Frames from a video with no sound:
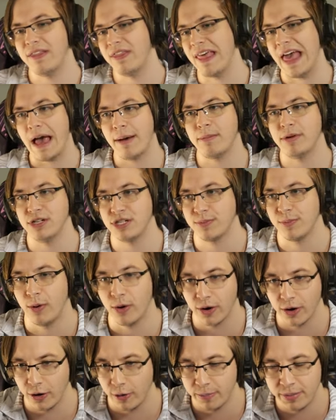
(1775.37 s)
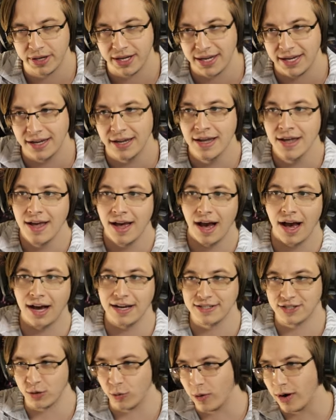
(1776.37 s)
that much more O P.
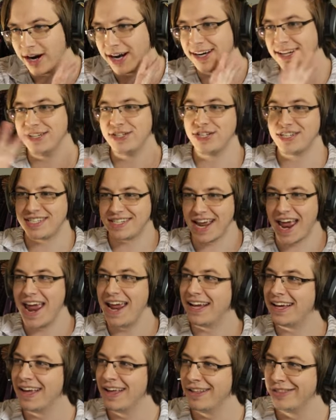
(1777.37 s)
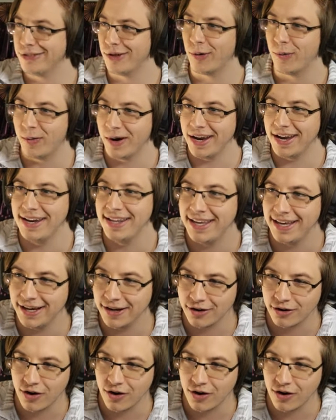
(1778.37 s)
Uh, so we're going to just take the win here